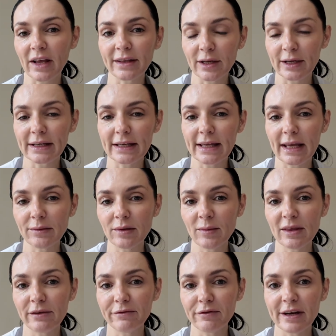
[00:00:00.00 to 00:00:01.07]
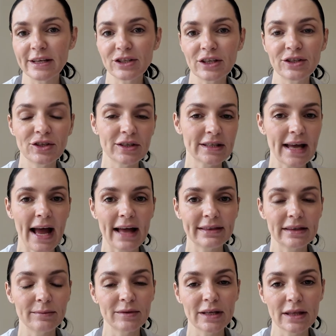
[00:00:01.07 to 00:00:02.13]
and I can keep them in the fridge and just add
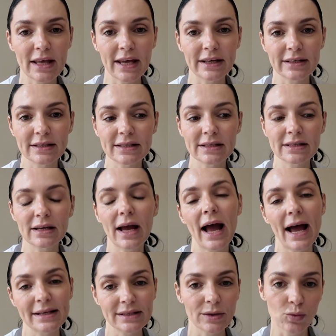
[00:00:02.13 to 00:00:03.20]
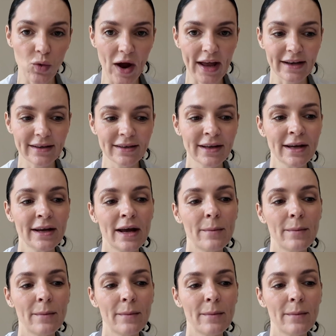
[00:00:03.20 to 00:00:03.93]
them to things as and when.